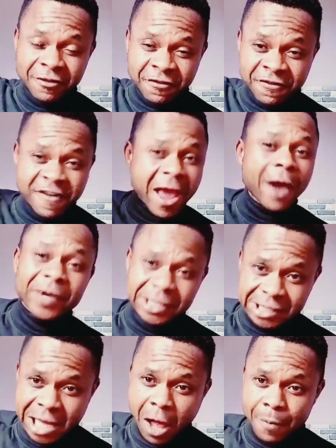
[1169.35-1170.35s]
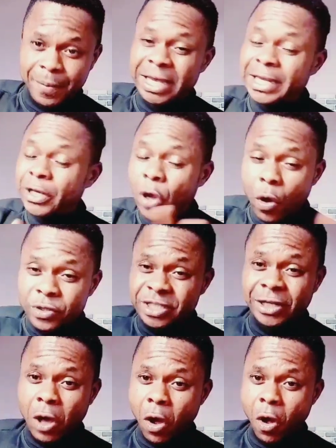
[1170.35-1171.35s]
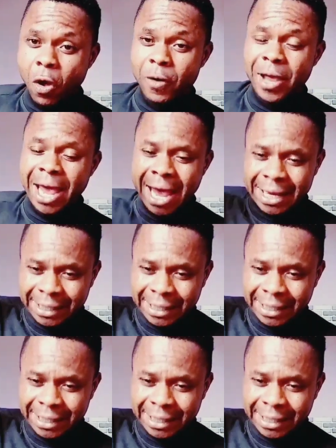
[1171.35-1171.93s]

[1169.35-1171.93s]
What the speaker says: at the very top, he knows it all.